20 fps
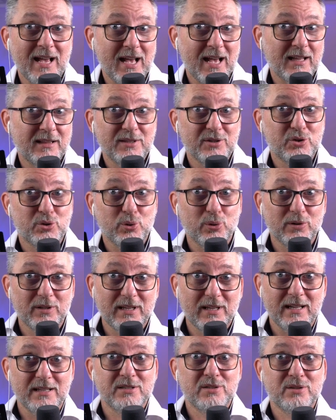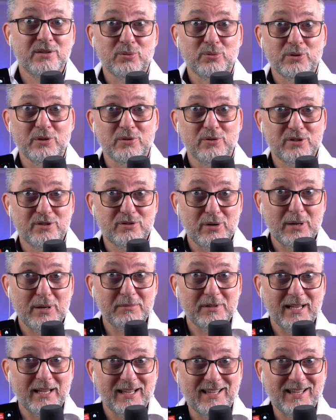add the shortcuts to your Stream
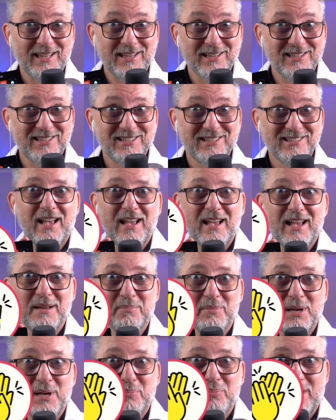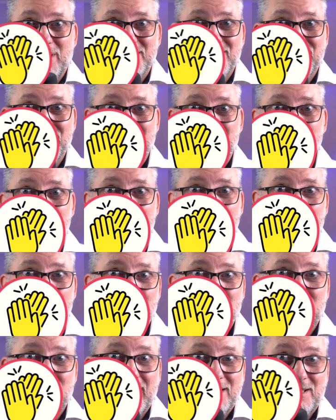Deck keys, and by pressing them,
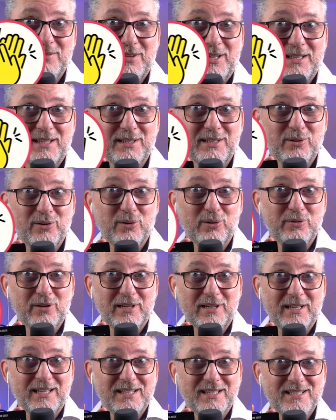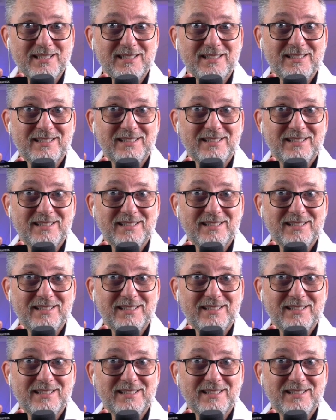you'll activate the overlays